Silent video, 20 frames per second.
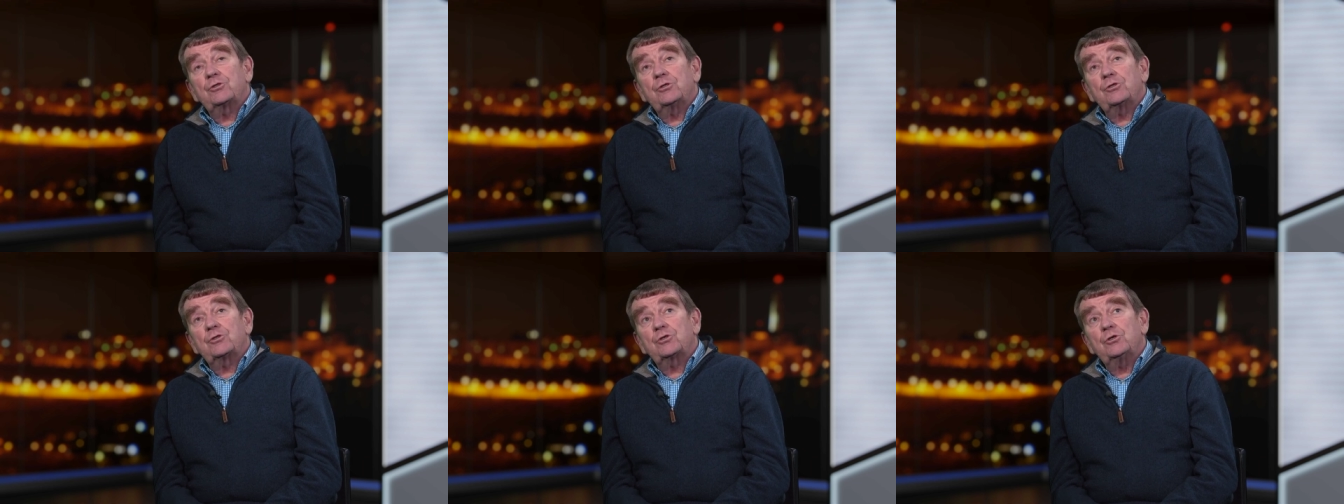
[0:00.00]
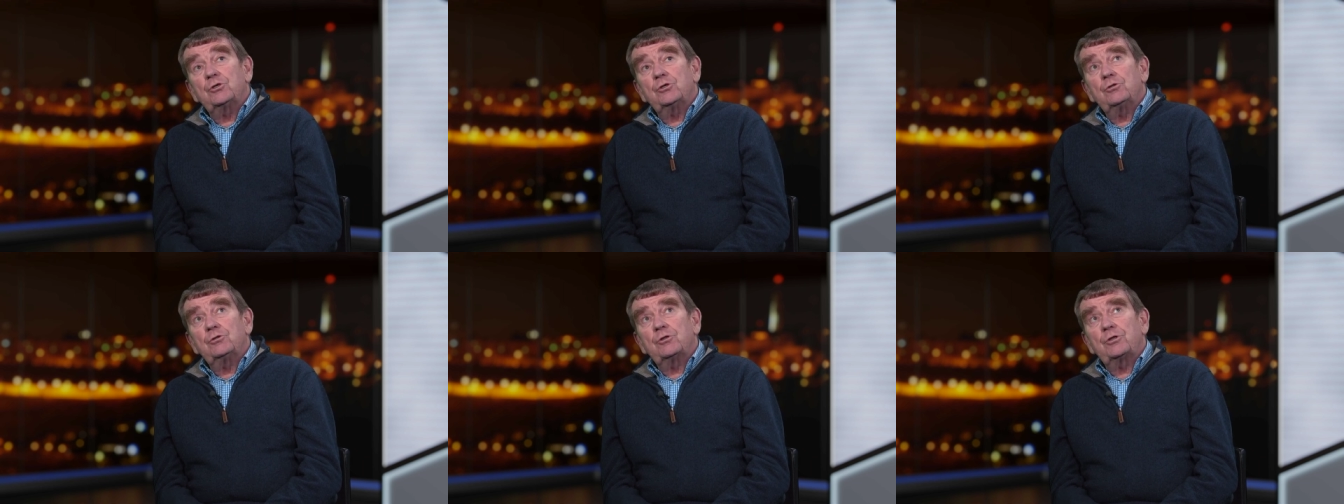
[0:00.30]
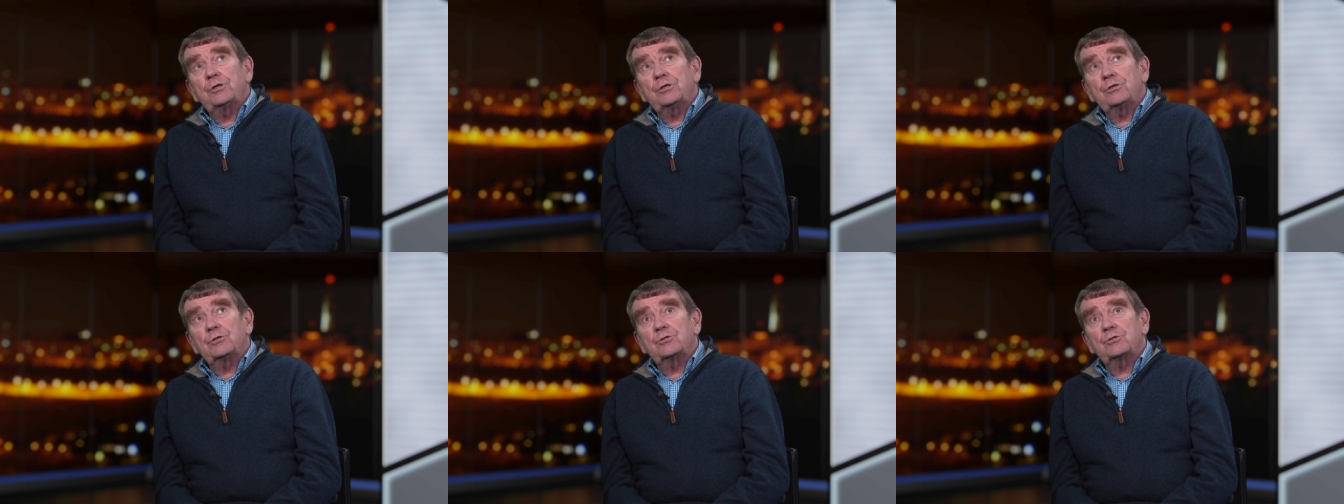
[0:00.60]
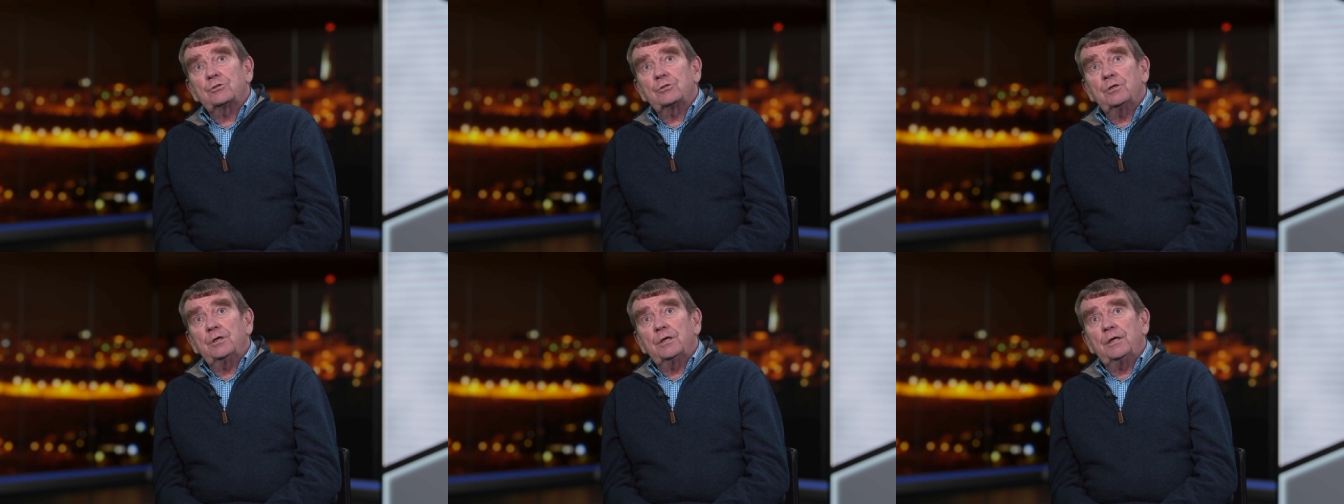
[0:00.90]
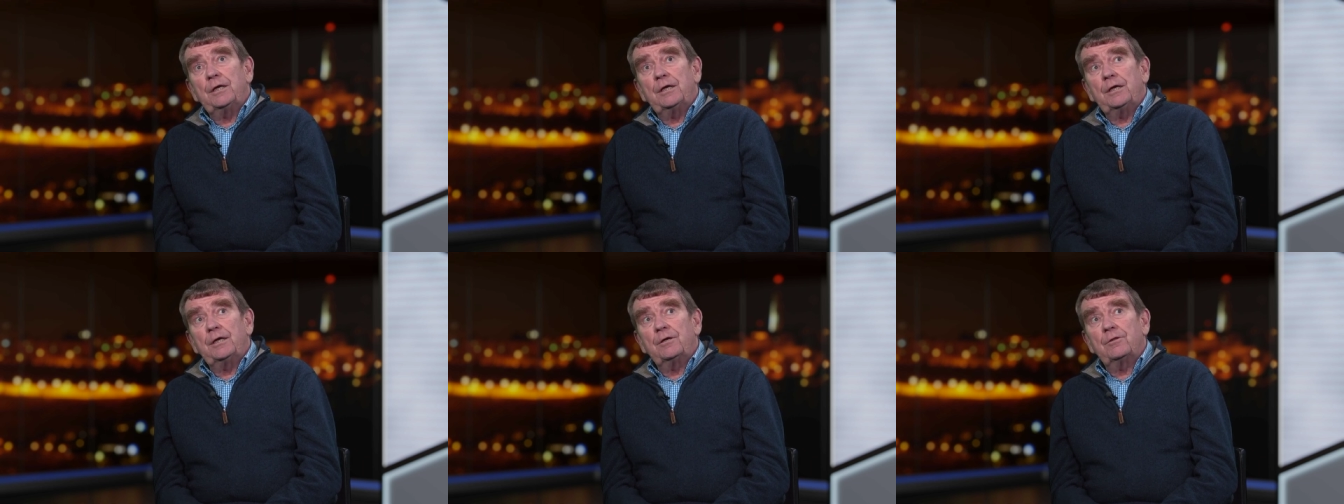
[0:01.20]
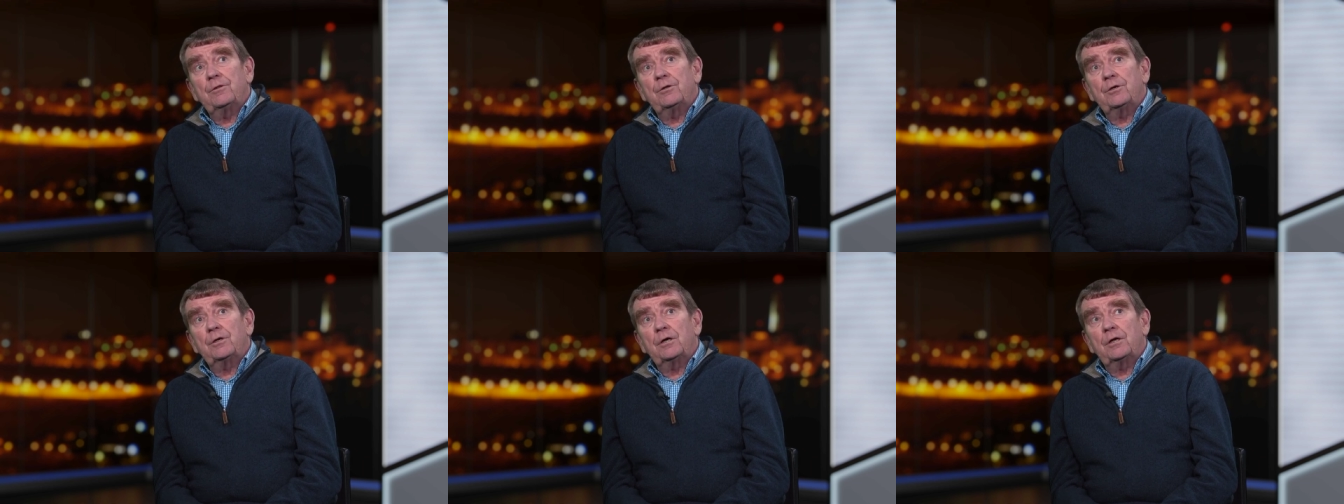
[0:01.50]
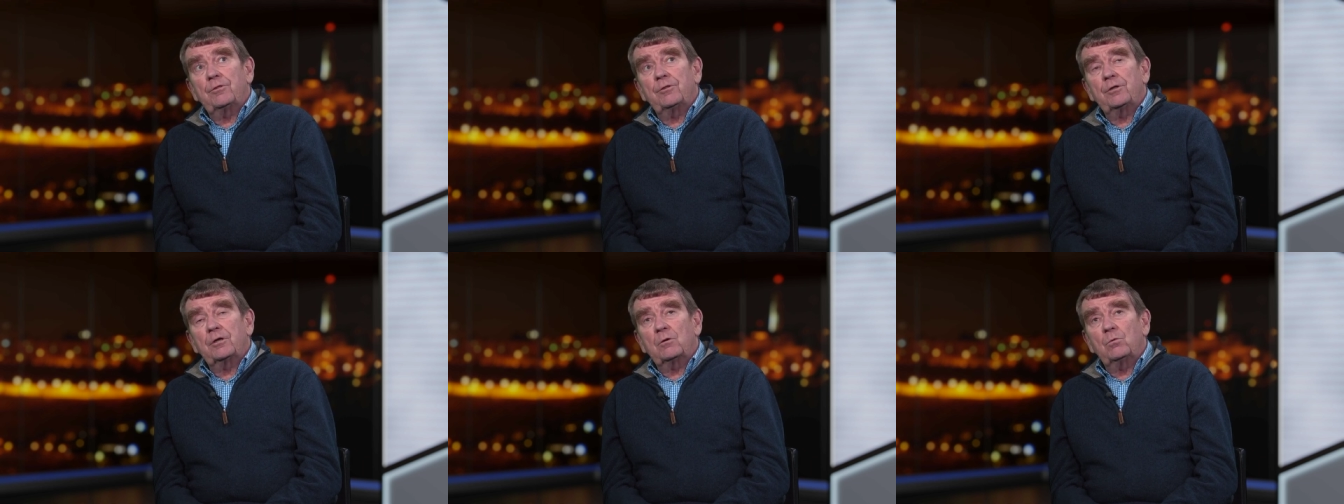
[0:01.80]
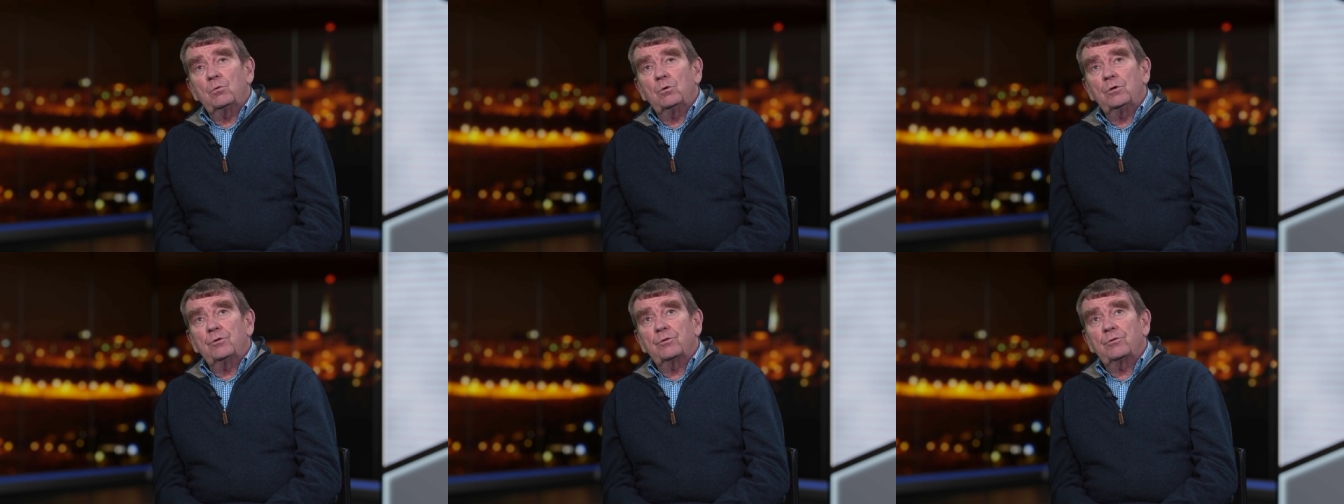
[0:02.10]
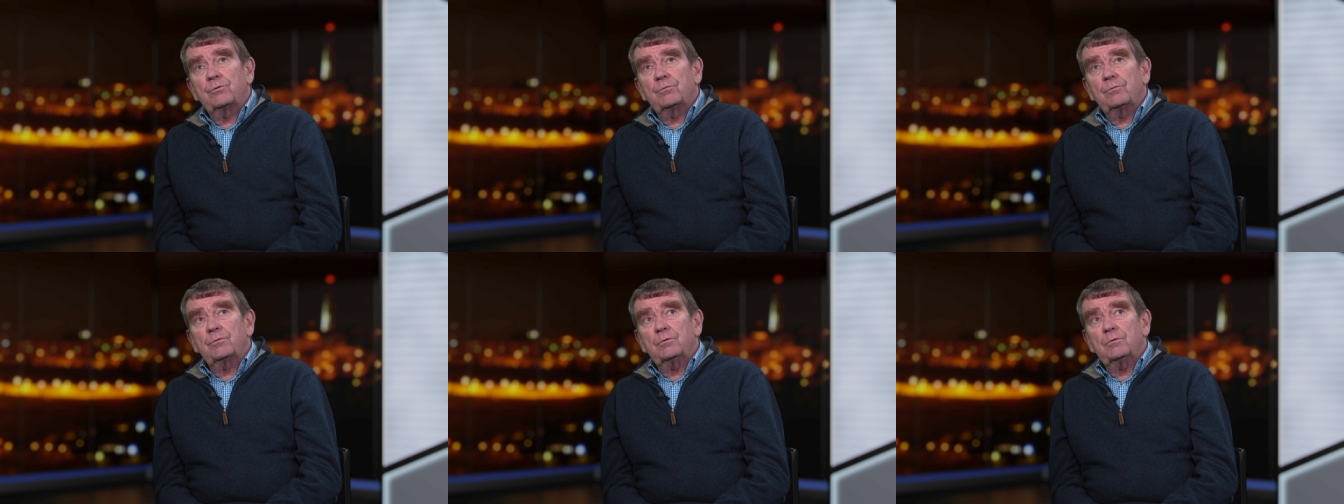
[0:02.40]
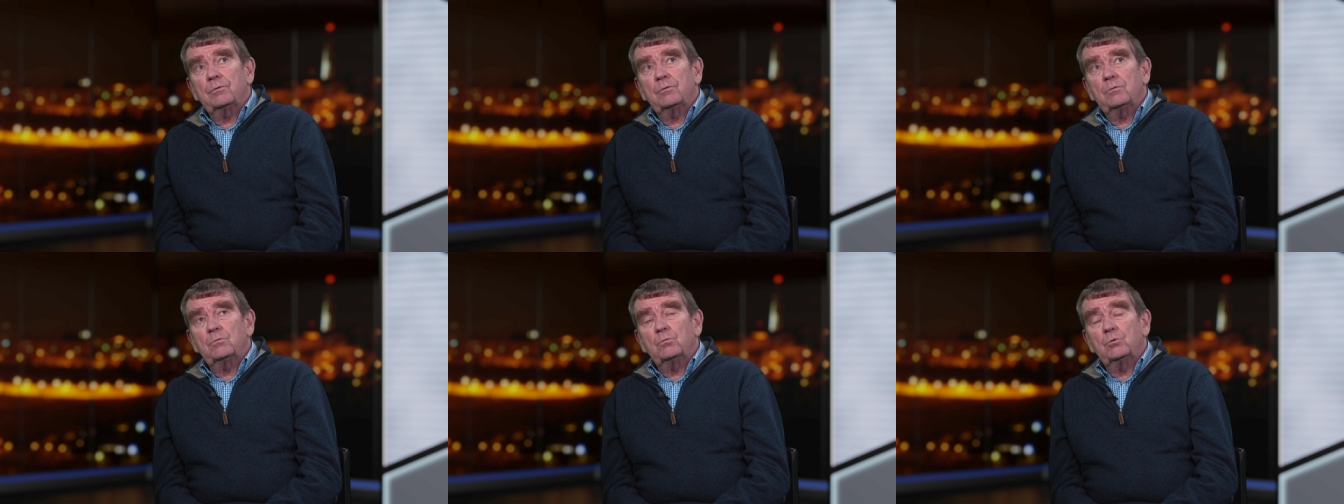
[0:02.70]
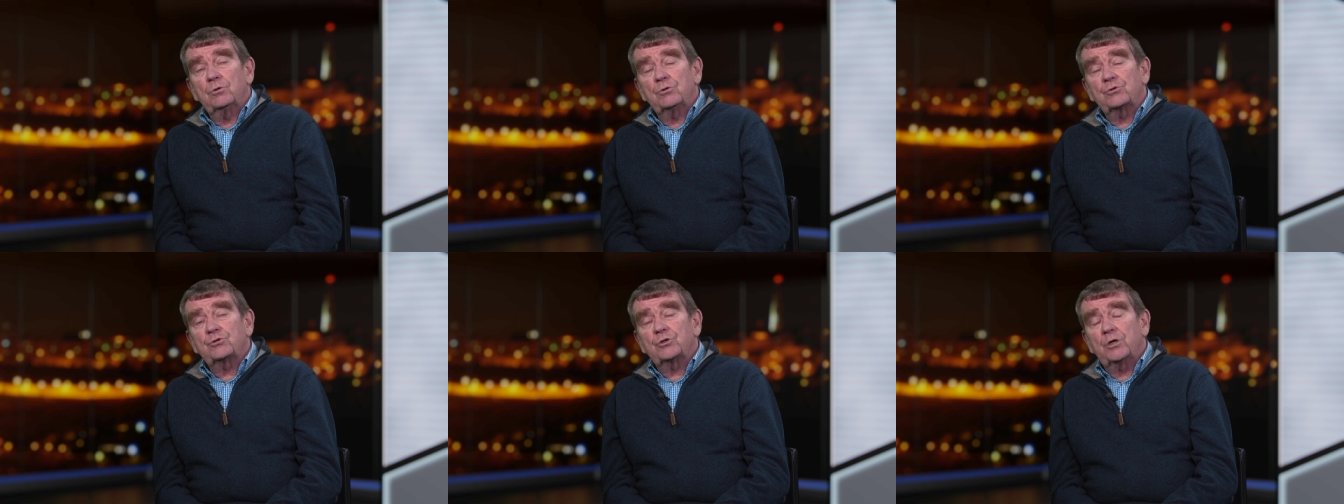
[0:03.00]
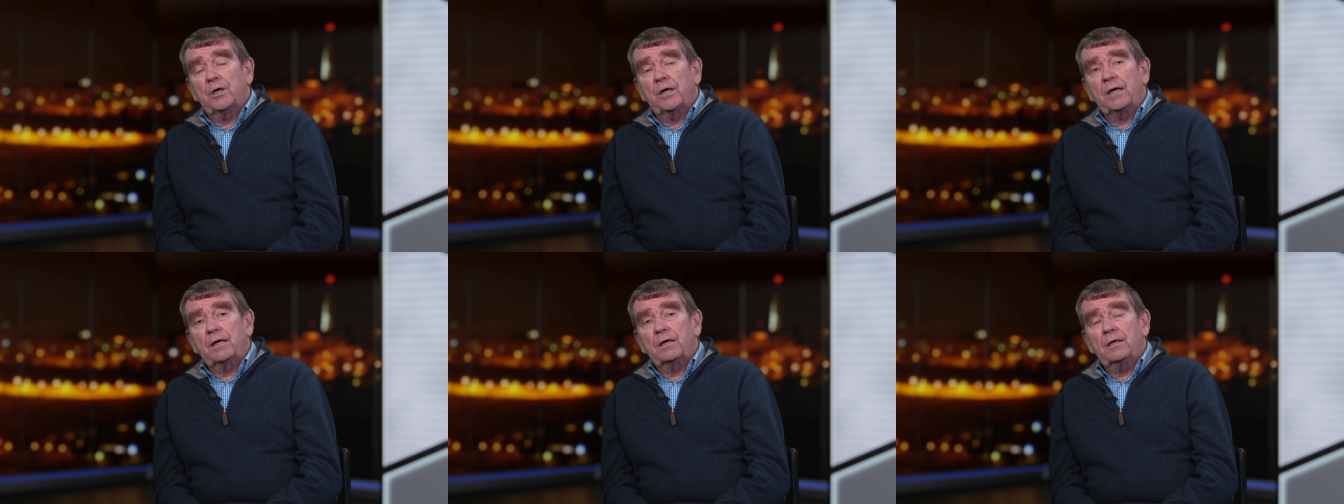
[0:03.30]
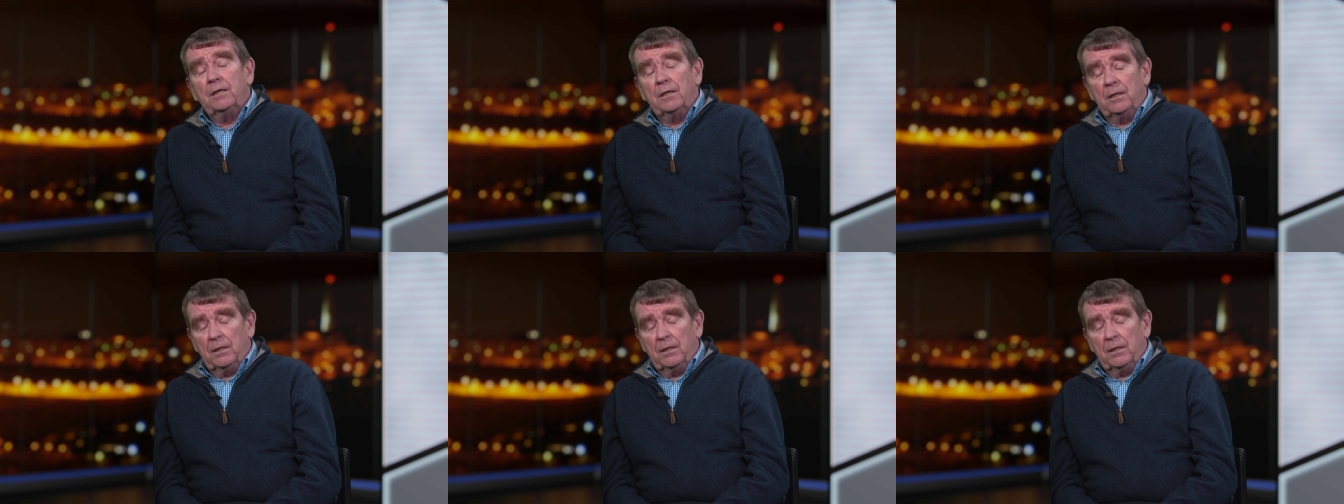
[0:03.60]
there's certain things here that I think are worth, worth saying.